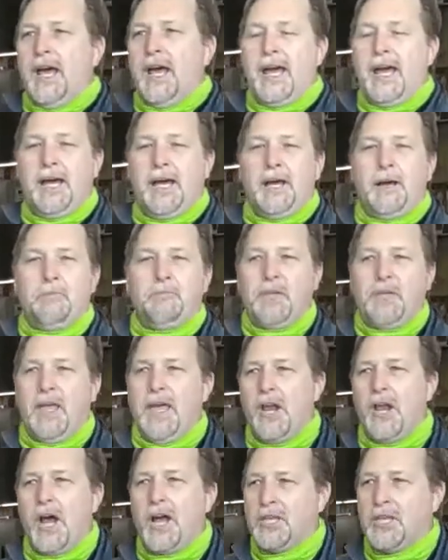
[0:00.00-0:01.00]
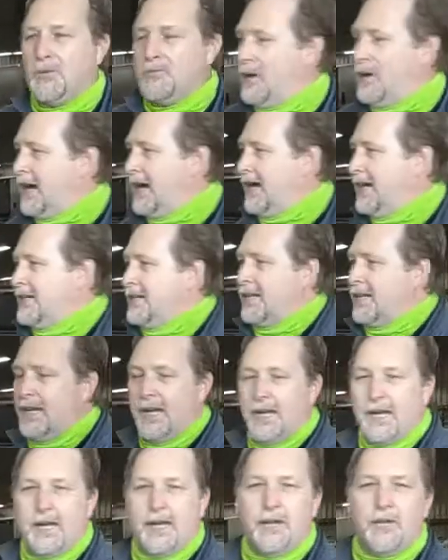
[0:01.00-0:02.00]
and occupied
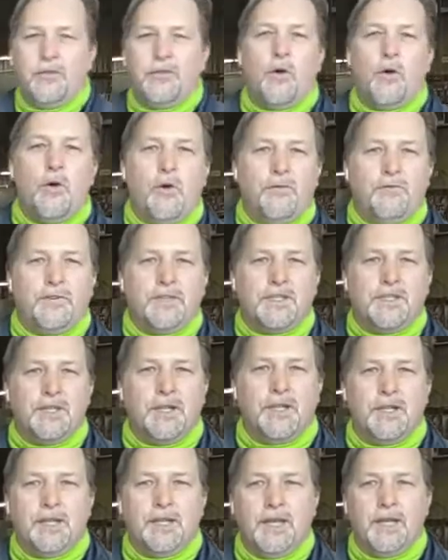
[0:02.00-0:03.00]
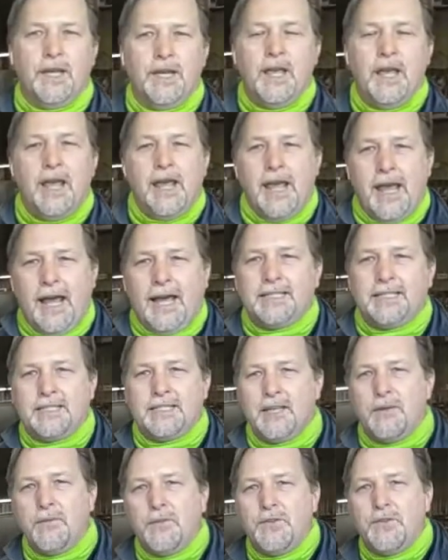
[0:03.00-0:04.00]
the whole facility. As
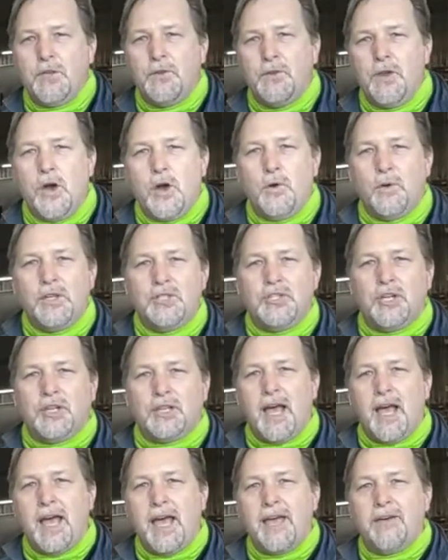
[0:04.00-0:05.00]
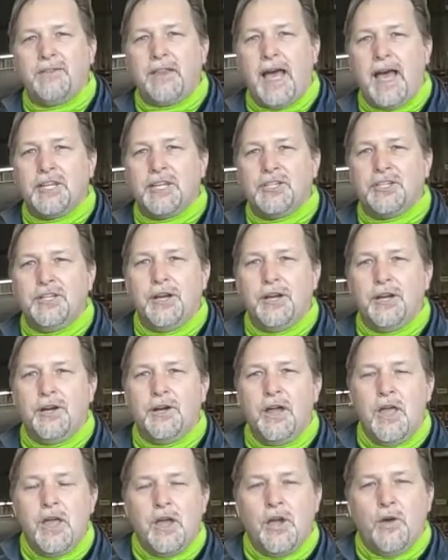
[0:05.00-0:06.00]
some of you know, in July of last
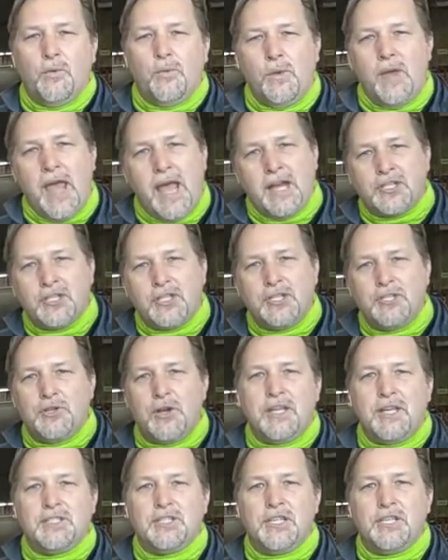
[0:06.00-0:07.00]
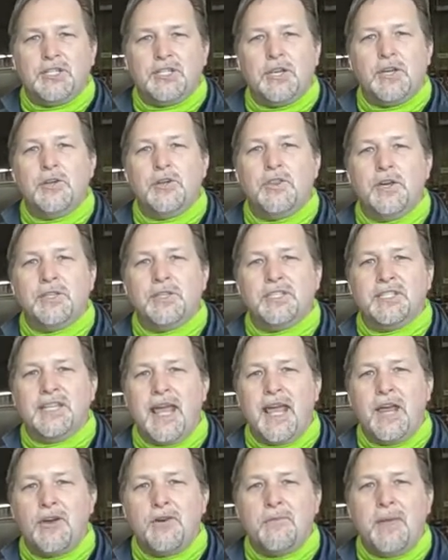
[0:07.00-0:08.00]
year, we actually transitioned the
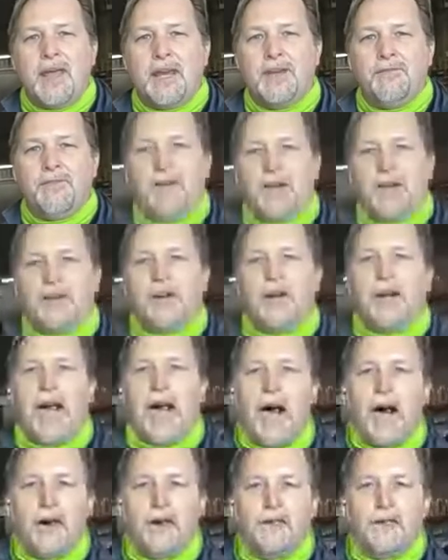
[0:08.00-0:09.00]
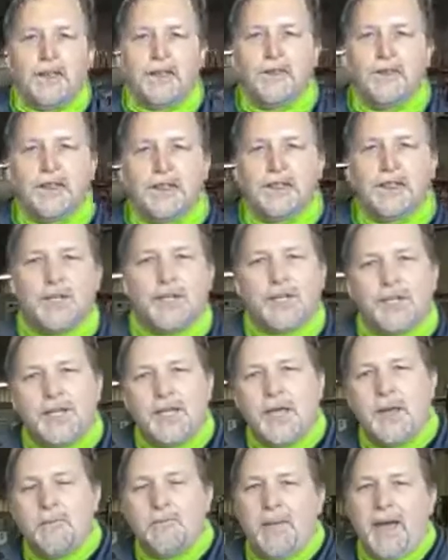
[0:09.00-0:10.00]
standard manufacturing out of this
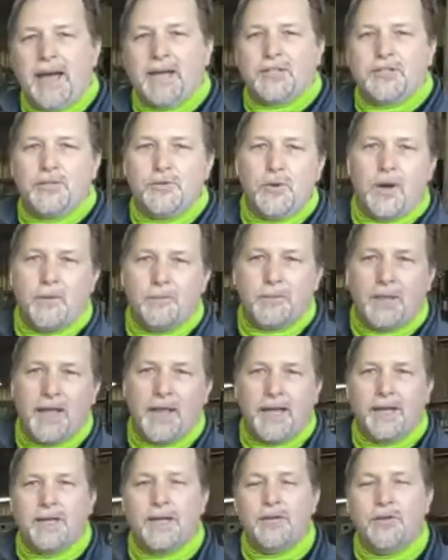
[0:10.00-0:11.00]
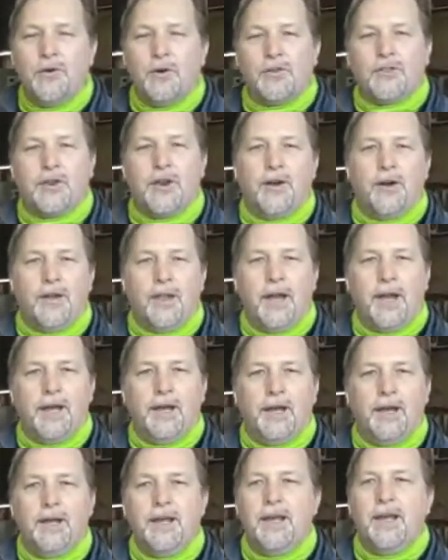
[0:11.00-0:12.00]
facility back to our plant in North
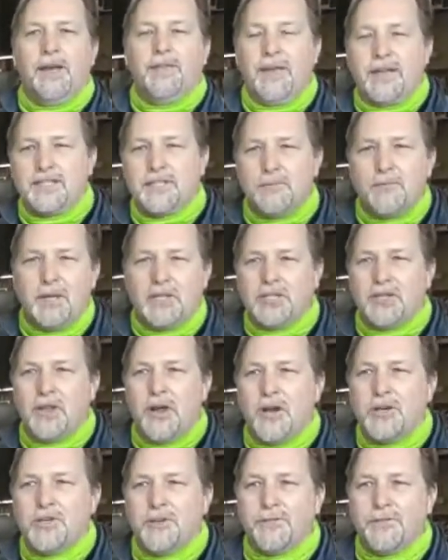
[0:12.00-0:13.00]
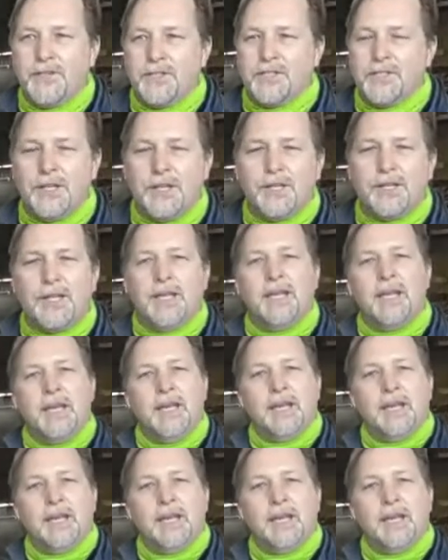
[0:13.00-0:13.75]
Carolina. And that's a much larger facility.